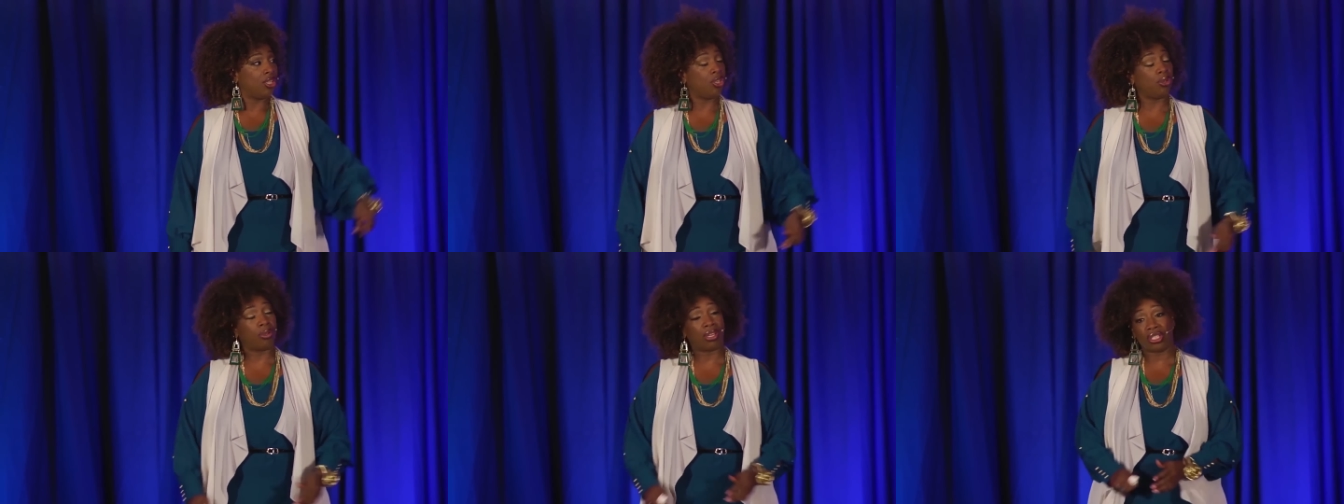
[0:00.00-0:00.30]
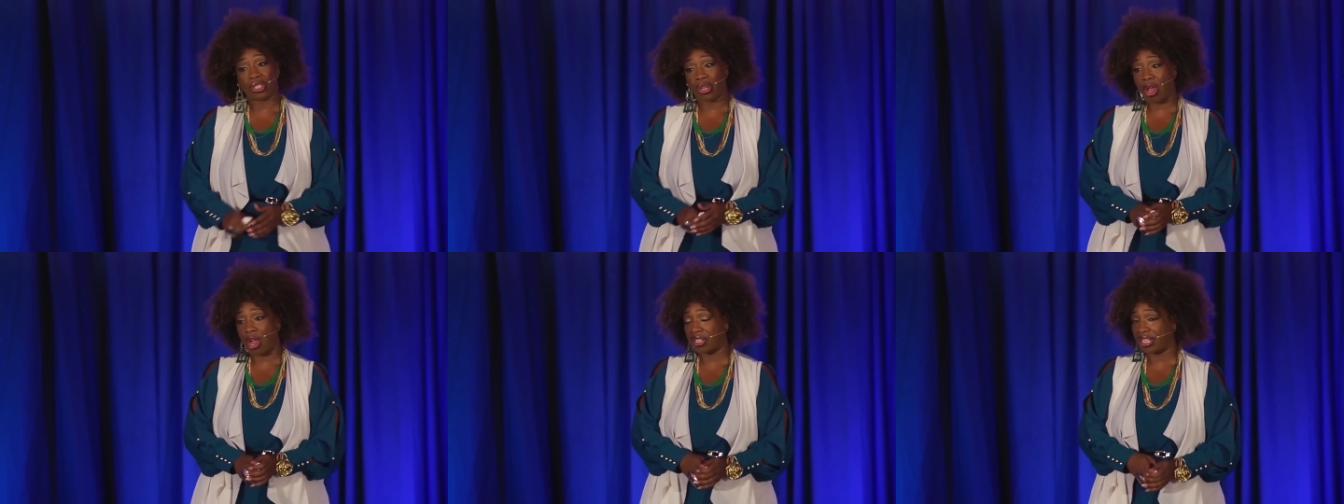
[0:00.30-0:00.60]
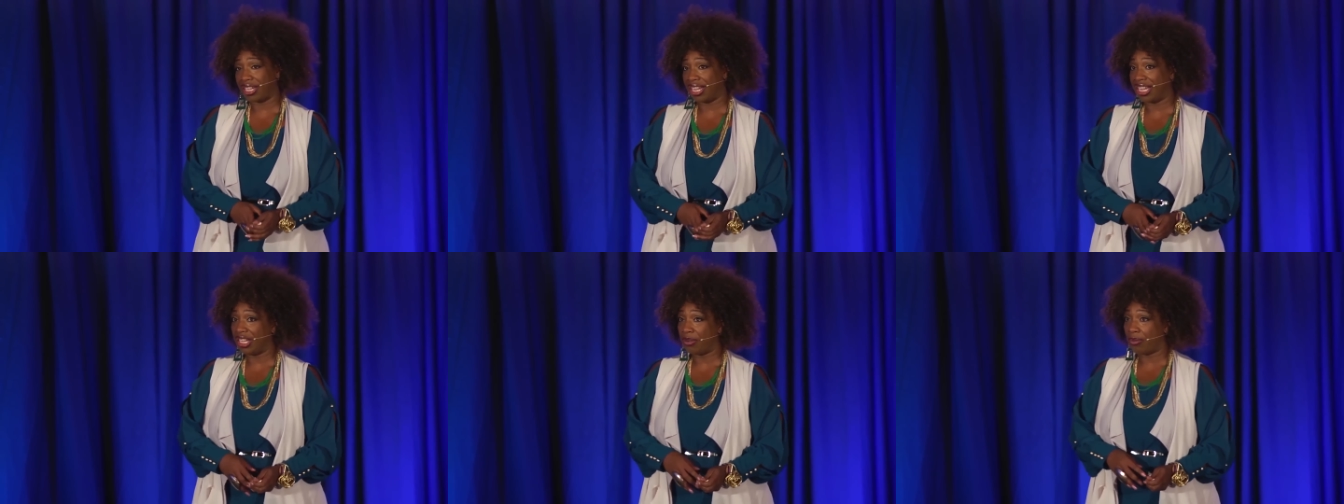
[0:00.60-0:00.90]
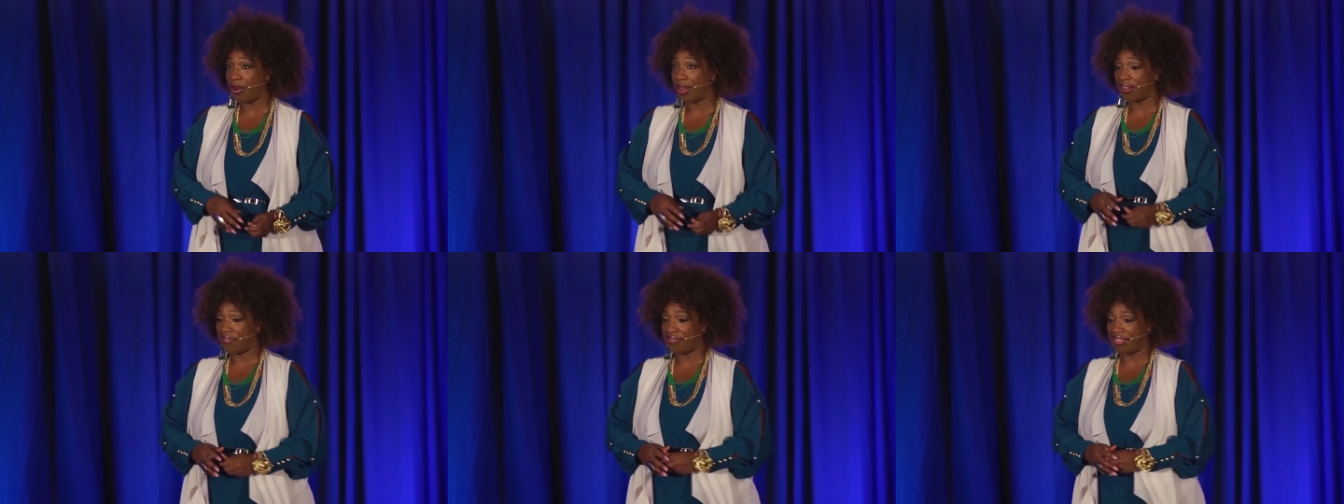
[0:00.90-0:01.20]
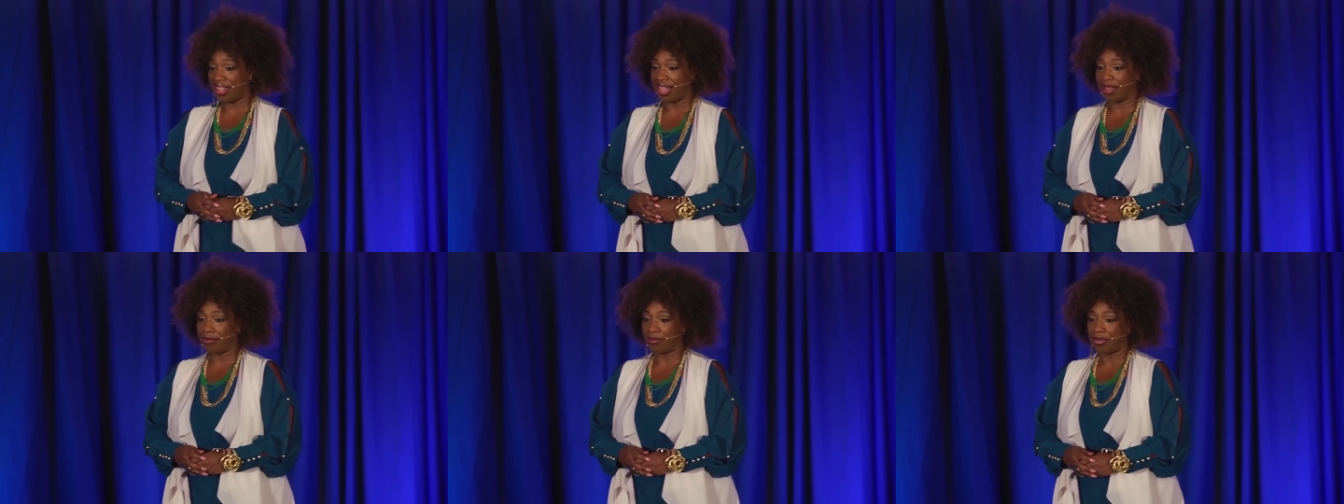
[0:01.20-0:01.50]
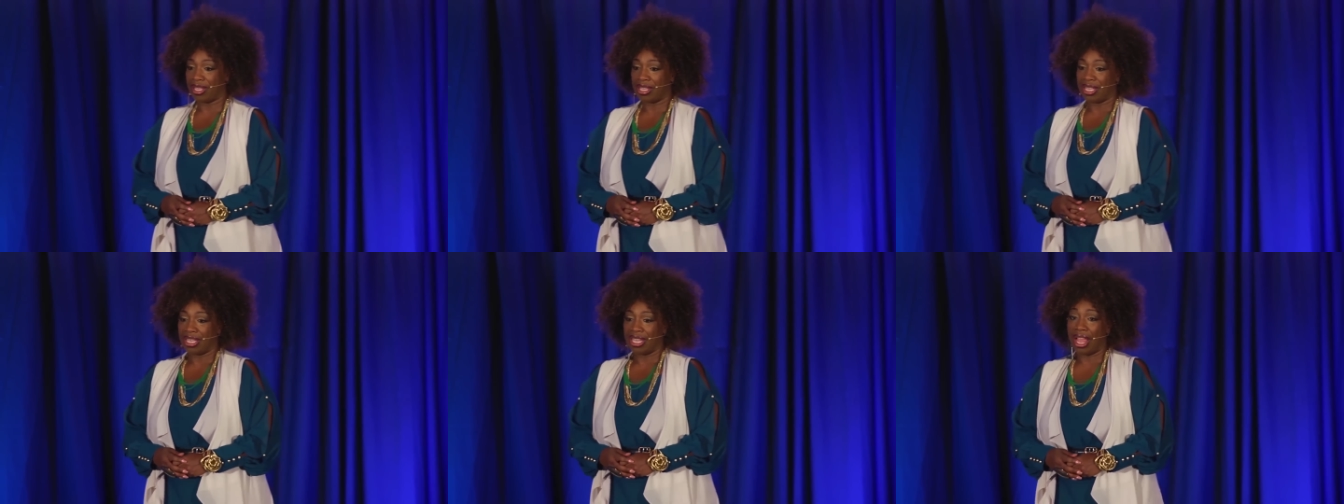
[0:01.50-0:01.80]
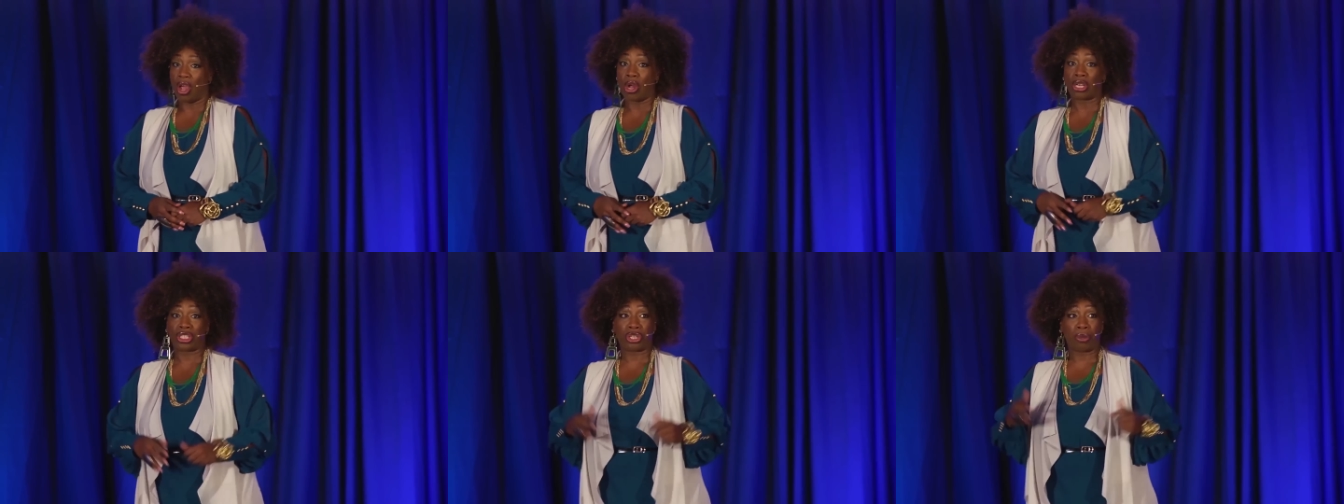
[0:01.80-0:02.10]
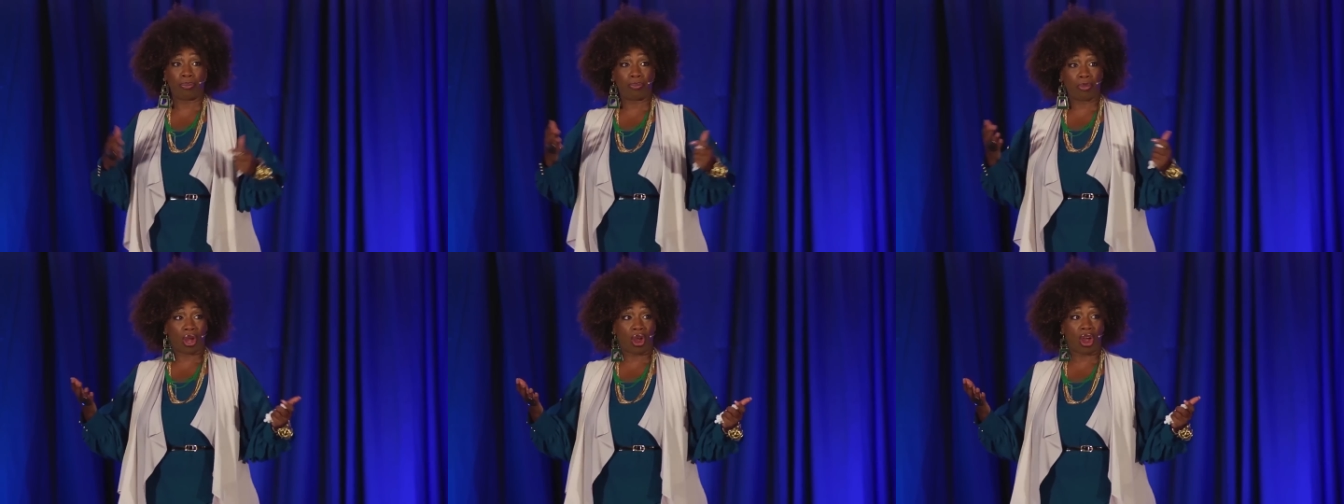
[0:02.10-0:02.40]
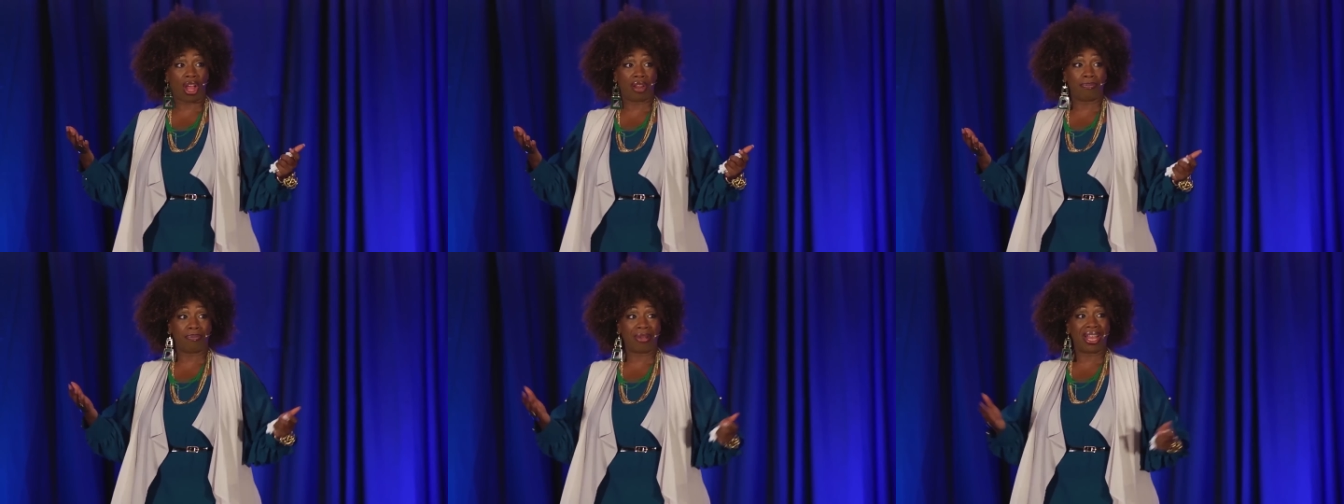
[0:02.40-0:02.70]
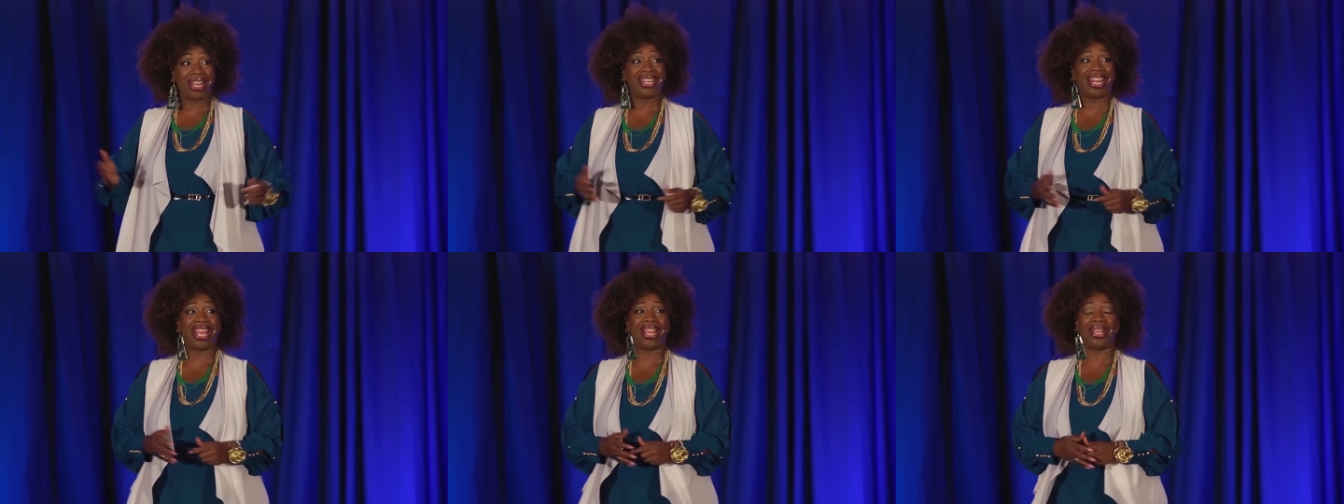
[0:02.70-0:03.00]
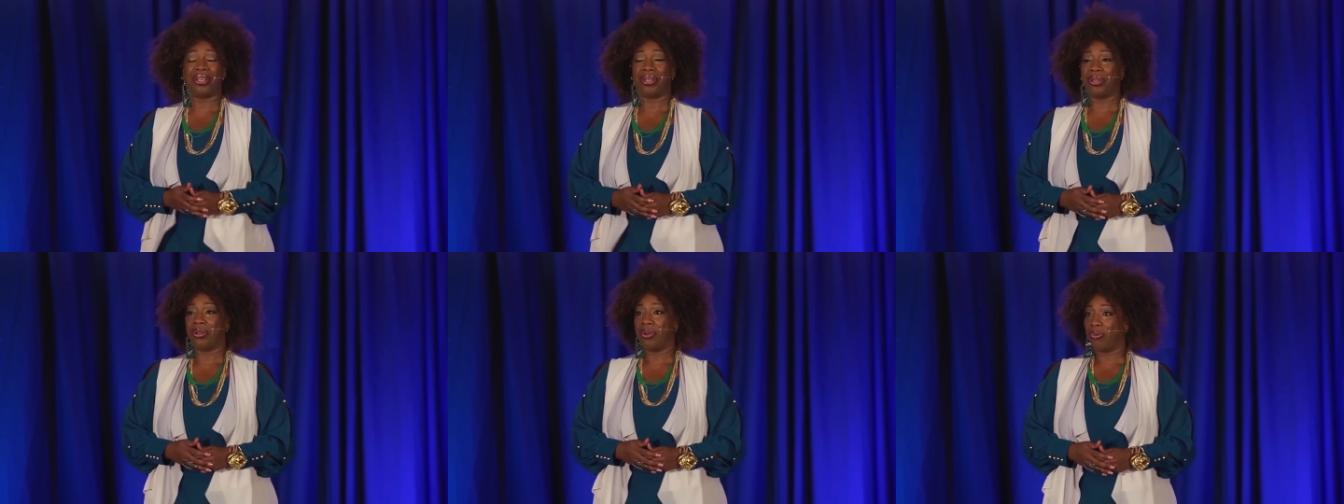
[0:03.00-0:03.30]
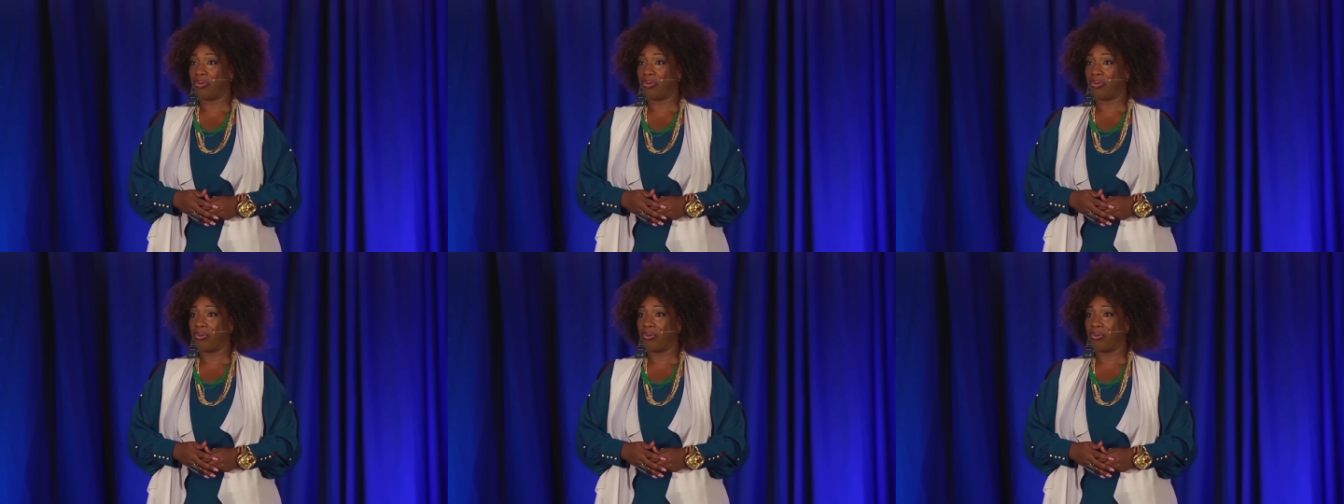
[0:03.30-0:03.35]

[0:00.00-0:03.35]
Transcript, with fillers: You can talk to any one of them. Or to, on Monday,